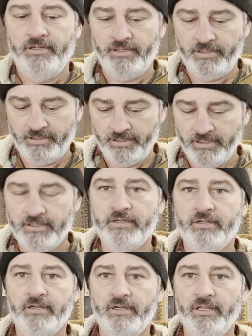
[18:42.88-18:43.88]

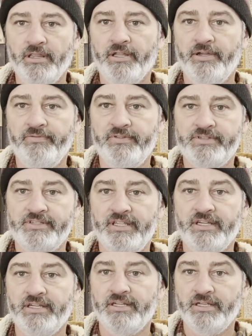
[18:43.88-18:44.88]
I love this
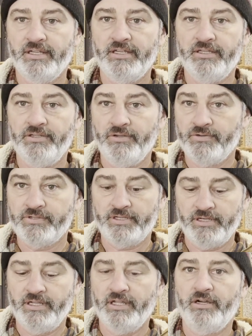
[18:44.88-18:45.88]
thing. Use
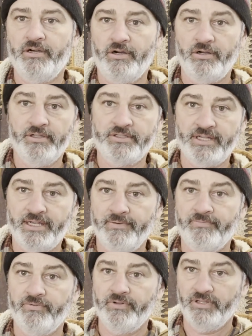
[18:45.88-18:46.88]
it all the time
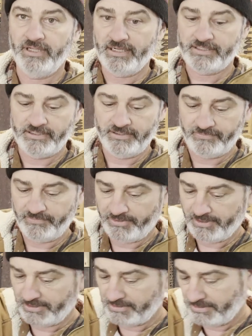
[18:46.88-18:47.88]
for lots of different
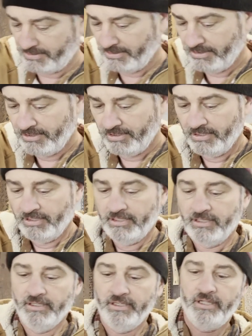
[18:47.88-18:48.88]
things.
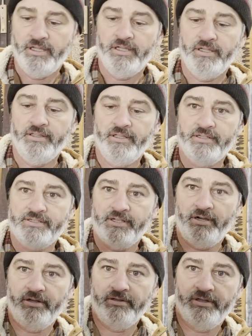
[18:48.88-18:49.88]
They
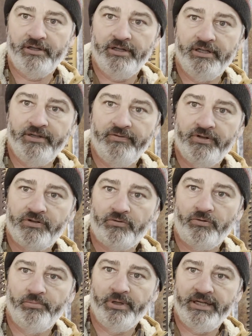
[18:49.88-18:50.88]
sell the
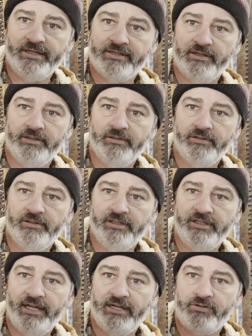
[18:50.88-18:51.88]
individual blades that
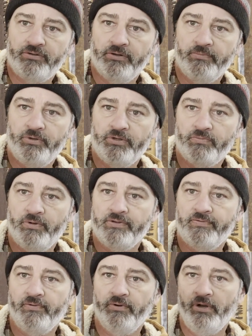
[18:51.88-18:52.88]
attach to them. There's ones
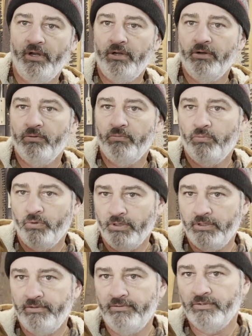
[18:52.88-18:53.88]
for
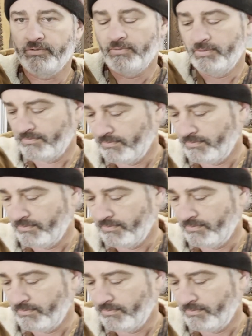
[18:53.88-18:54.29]
wood, there's ones for